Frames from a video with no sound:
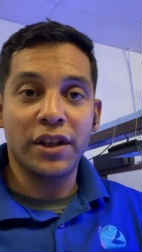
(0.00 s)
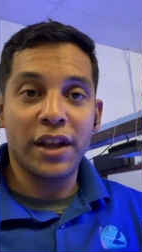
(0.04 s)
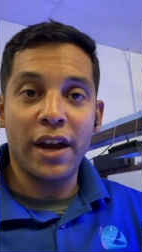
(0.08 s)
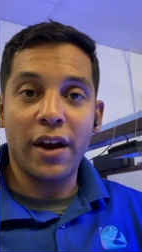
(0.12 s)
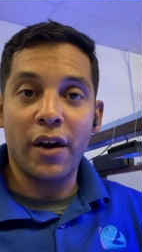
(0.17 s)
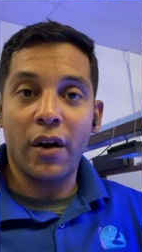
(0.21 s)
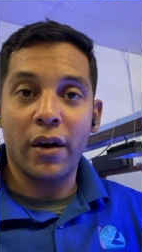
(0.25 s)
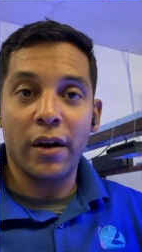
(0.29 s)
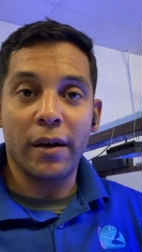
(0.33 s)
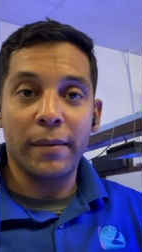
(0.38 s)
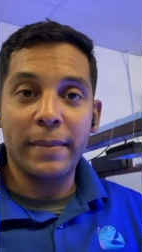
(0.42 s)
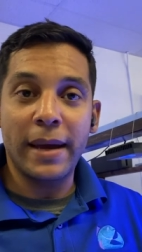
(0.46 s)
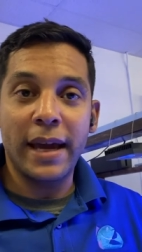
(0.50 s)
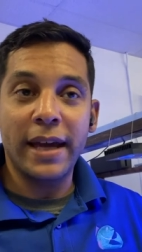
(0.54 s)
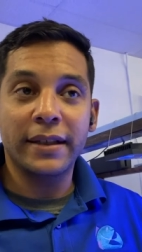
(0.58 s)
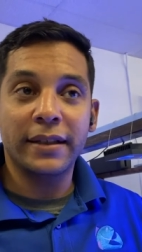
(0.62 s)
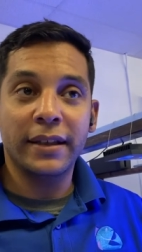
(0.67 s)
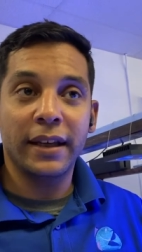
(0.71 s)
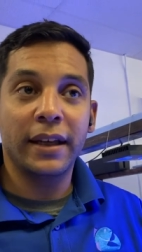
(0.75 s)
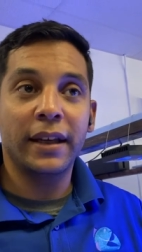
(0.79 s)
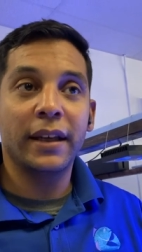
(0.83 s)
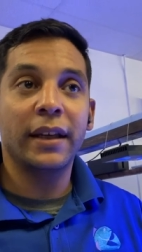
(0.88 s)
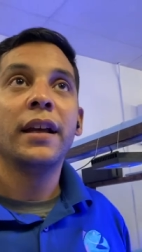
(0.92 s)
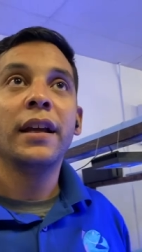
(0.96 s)
They are
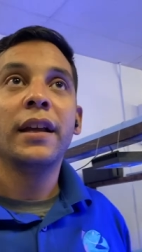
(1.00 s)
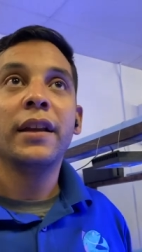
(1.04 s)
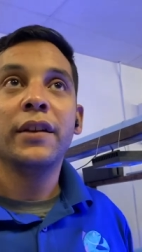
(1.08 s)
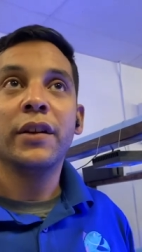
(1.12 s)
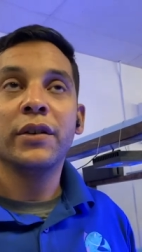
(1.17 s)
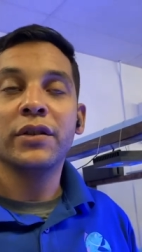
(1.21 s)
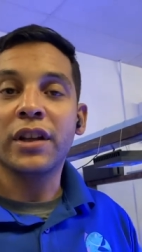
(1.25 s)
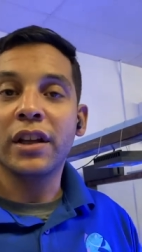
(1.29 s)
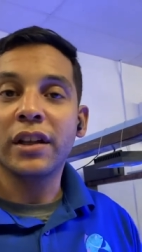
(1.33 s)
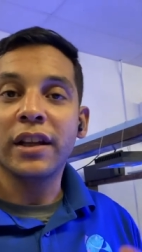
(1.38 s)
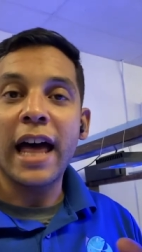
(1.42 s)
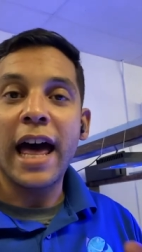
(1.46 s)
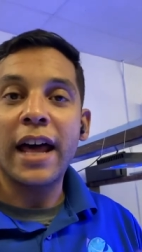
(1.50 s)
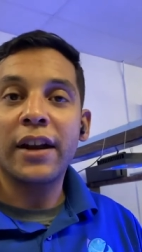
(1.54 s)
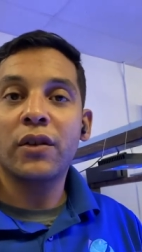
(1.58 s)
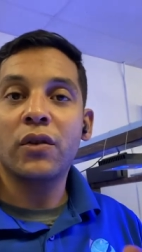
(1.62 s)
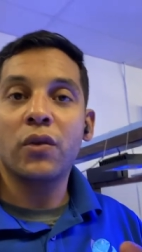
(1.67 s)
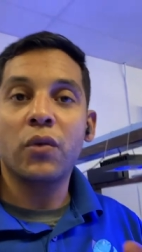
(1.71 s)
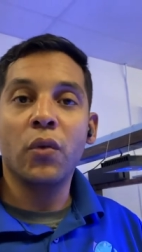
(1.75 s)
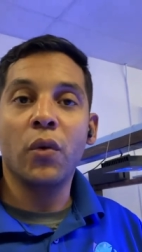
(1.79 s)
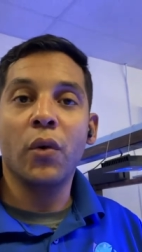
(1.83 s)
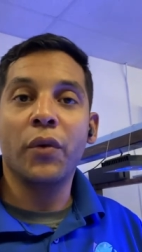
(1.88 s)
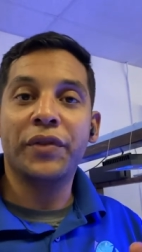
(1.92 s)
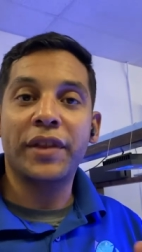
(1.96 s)
amazing. There's a lot of
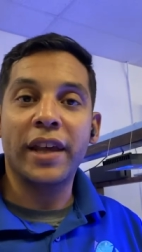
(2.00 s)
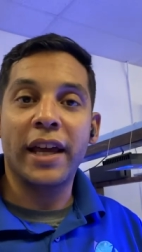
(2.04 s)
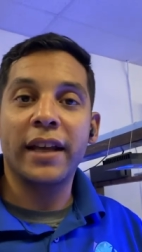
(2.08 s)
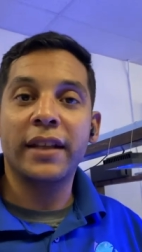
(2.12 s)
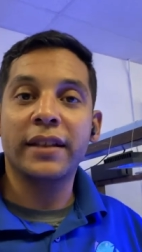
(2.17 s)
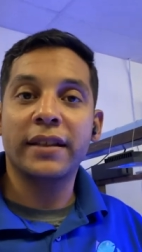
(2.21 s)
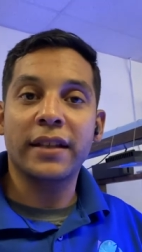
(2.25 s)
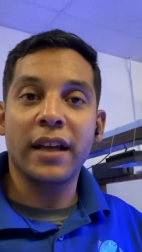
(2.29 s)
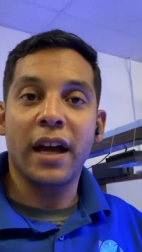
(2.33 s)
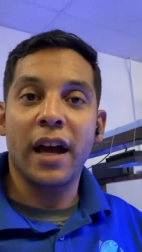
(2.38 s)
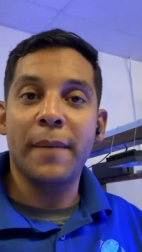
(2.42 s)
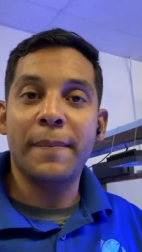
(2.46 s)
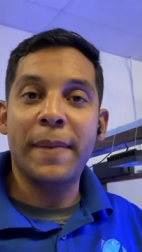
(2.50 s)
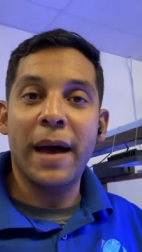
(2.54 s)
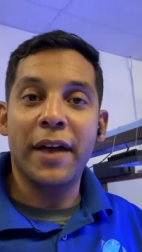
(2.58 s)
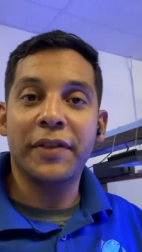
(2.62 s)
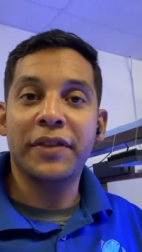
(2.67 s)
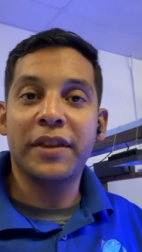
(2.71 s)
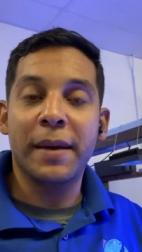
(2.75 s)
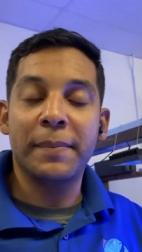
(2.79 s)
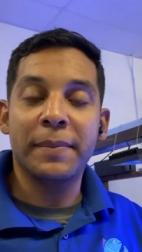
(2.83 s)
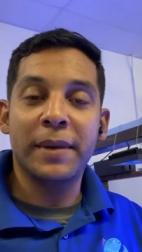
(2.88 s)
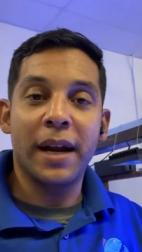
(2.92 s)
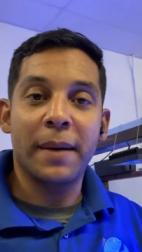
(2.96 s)
cool things
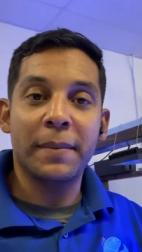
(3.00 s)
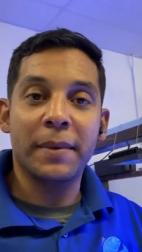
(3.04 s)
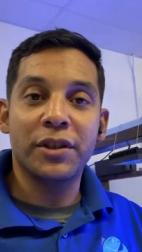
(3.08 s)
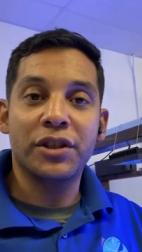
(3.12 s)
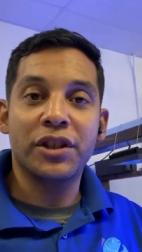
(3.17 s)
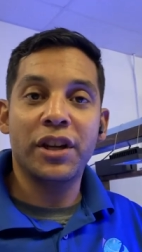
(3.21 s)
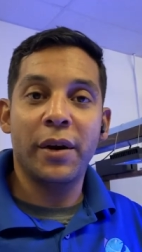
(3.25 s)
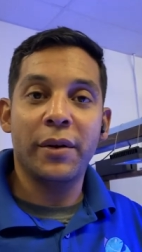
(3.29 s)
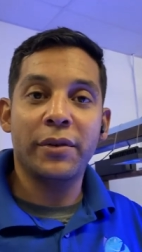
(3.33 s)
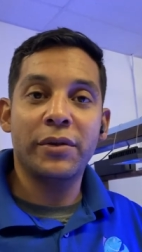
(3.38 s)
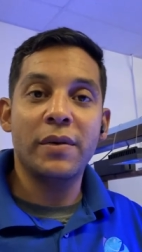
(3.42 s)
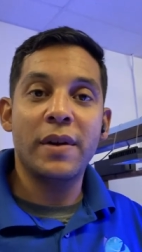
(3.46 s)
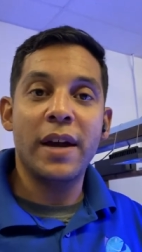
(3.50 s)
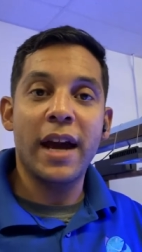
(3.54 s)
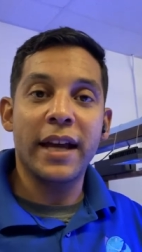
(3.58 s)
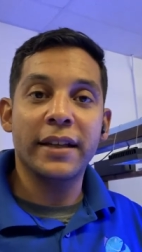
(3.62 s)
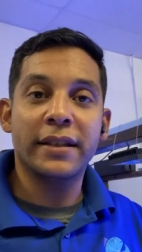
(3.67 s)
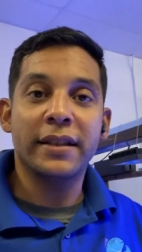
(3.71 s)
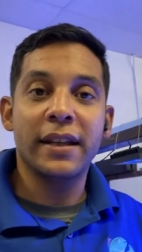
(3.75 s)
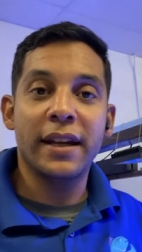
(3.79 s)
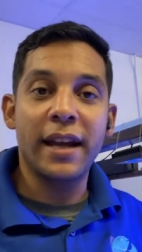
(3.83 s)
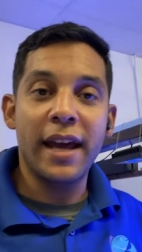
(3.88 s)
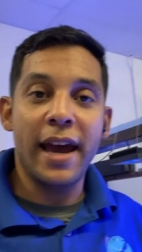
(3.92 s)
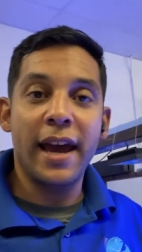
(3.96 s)
about them that I'm gonna share with you
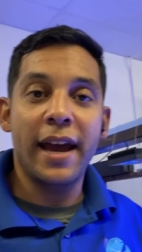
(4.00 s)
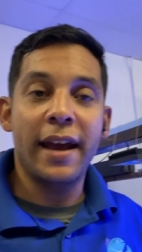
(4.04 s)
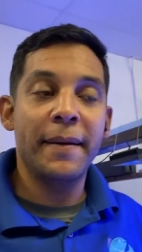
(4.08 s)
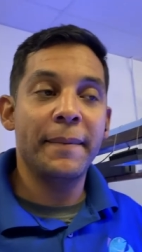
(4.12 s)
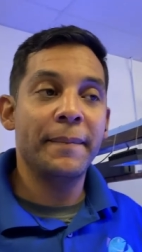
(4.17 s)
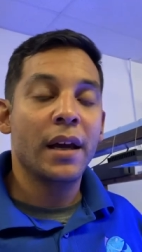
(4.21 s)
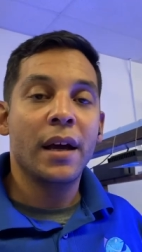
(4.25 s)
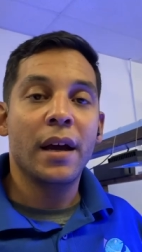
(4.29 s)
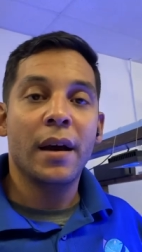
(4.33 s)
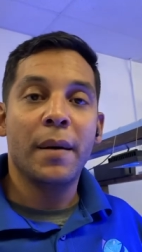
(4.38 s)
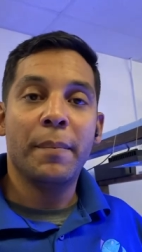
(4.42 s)
guys today.